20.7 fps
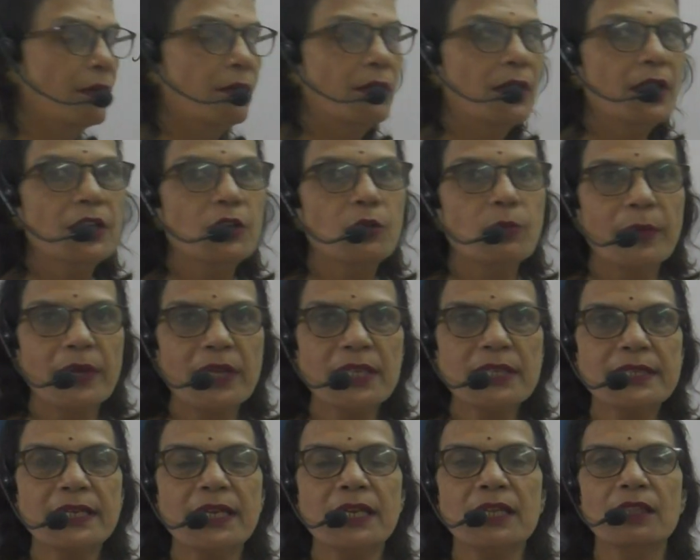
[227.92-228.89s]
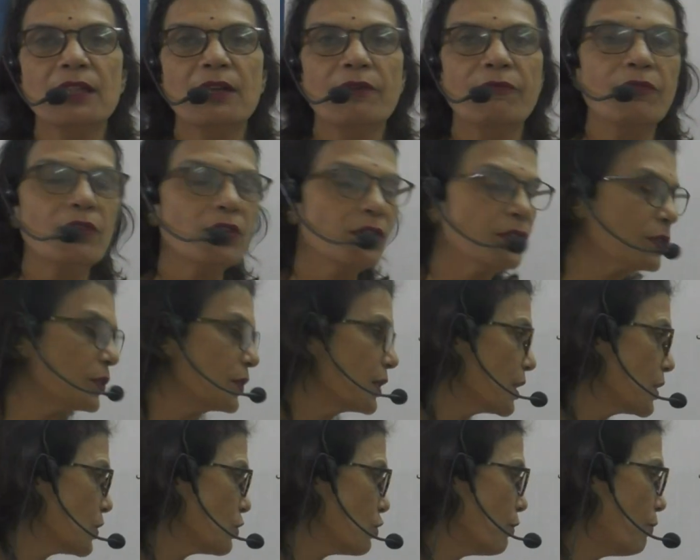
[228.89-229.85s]
It means in the first
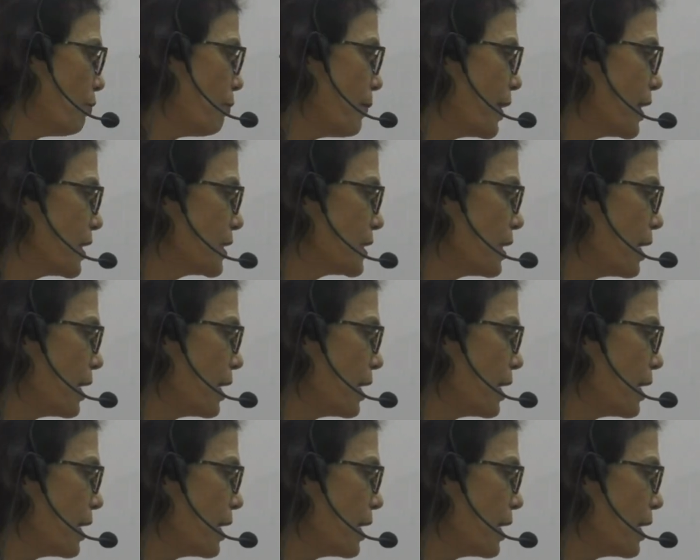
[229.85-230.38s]
test of maths